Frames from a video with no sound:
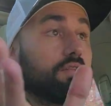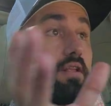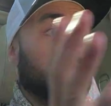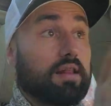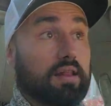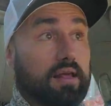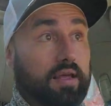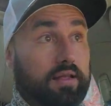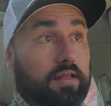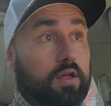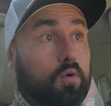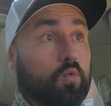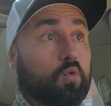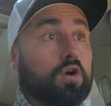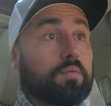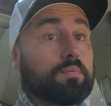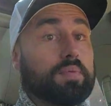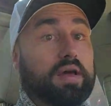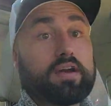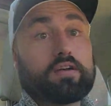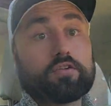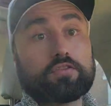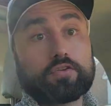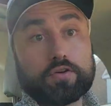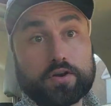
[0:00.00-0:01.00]
They like they work
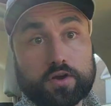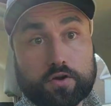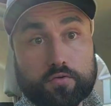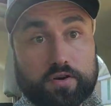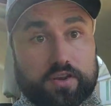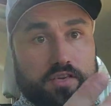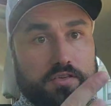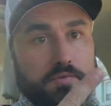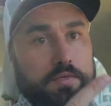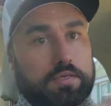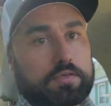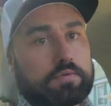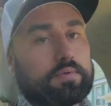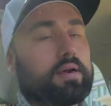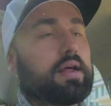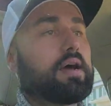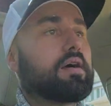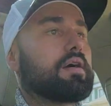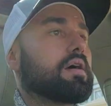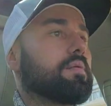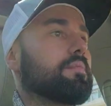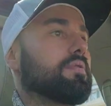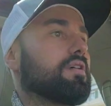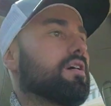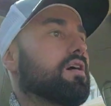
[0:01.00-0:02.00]
better during Christmas right now
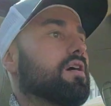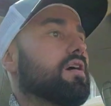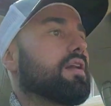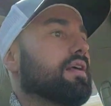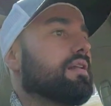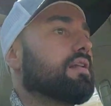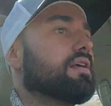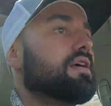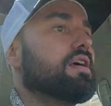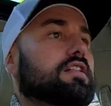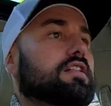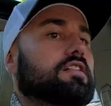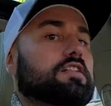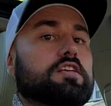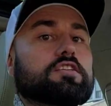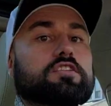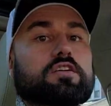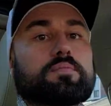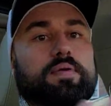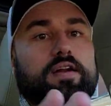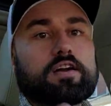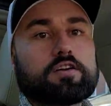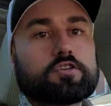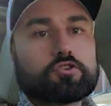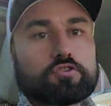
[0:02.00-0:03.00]
coming on, and these
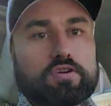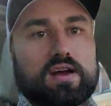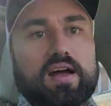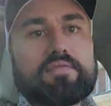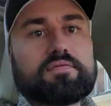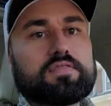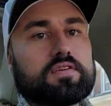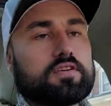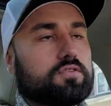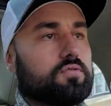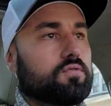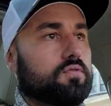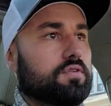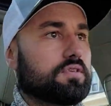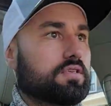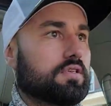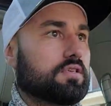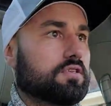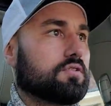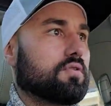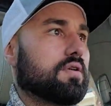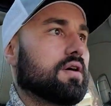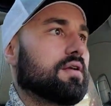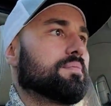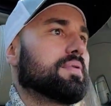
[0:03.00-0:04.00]
are better traffic
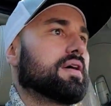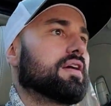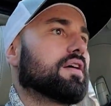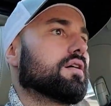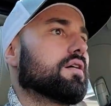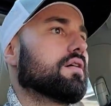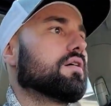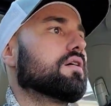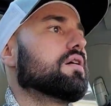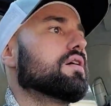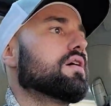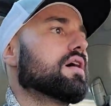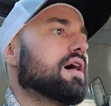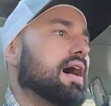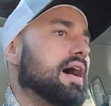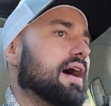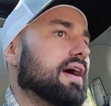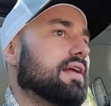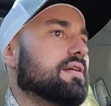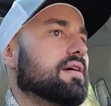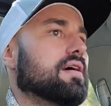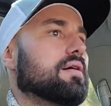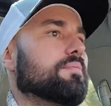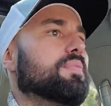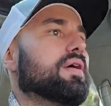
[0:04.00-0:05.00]
sources. So I had better, I
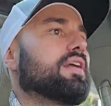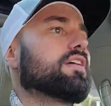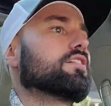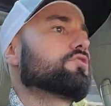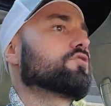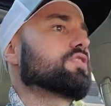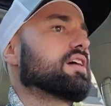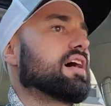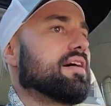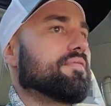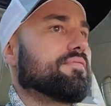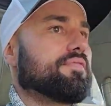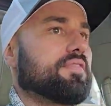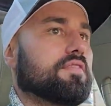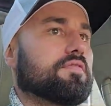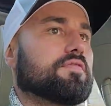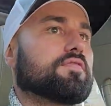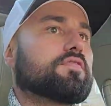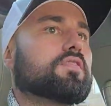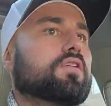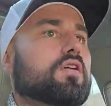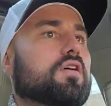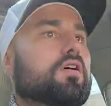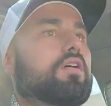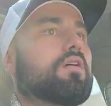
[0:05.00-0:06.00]
had a better traffic
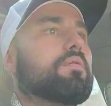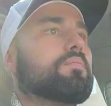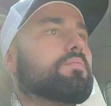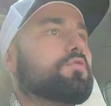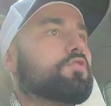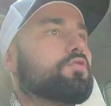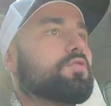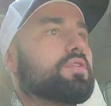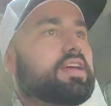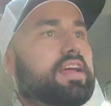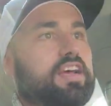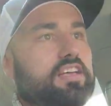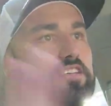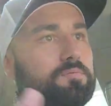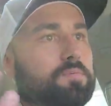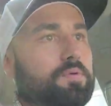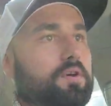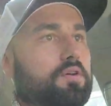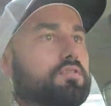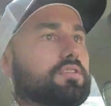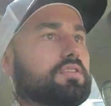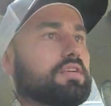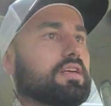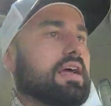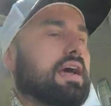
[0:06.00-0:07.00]
from doing guest
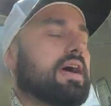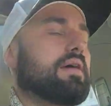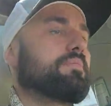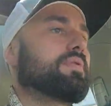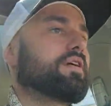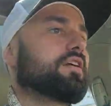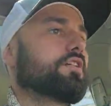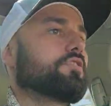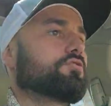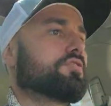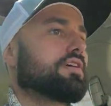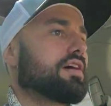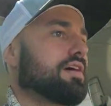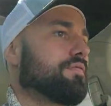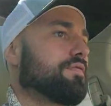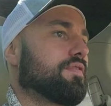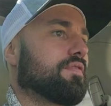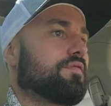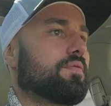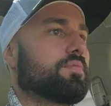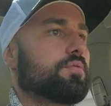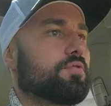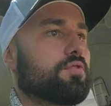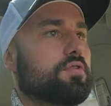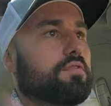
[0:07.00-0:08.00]
posting. I had better traffic
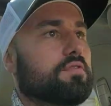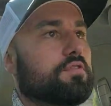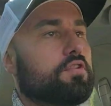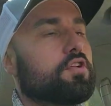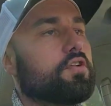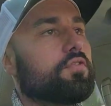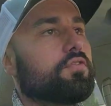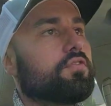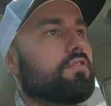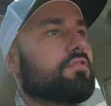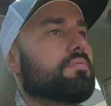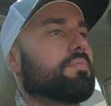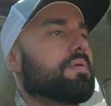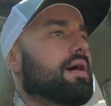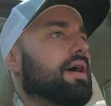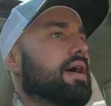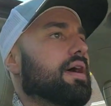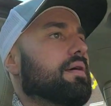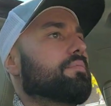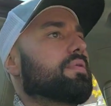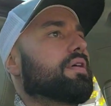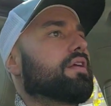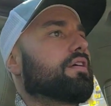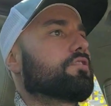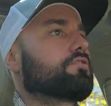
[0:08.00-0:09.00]
from doing YouTube. I
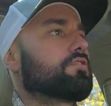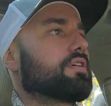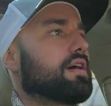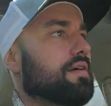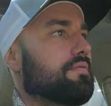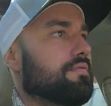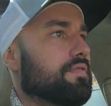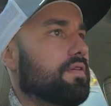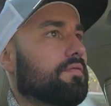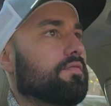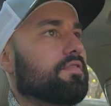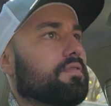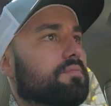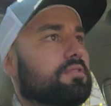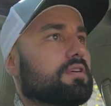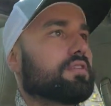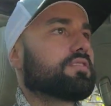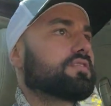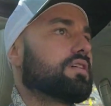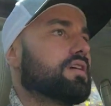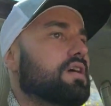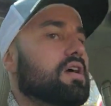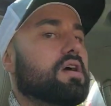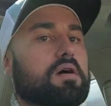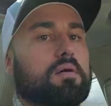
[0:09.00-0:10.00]
had better traffic from
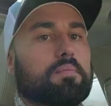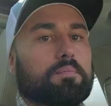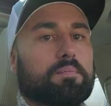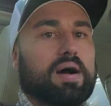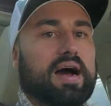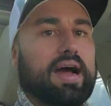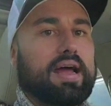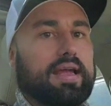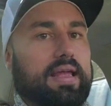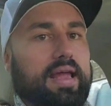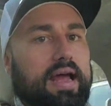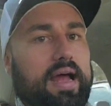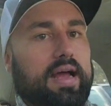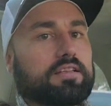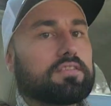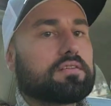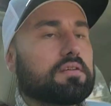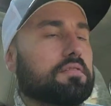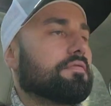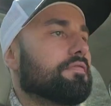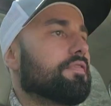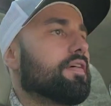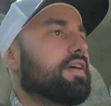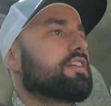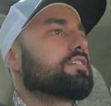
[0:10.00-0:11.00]
just buying ads
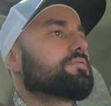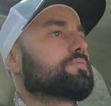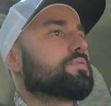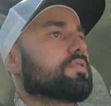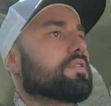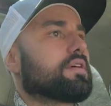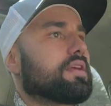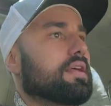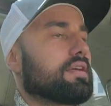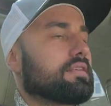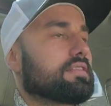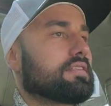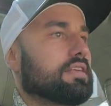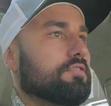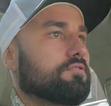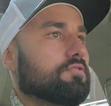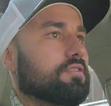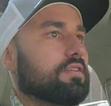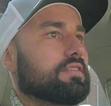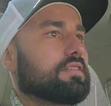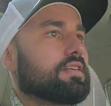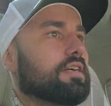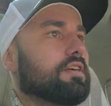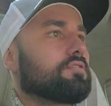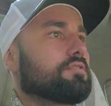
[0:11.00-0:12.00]
on Facebook, et cetera,
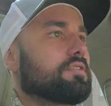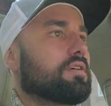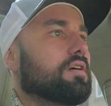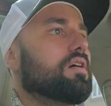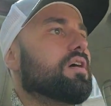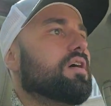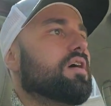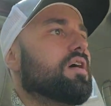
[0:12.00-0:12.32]
et cetera.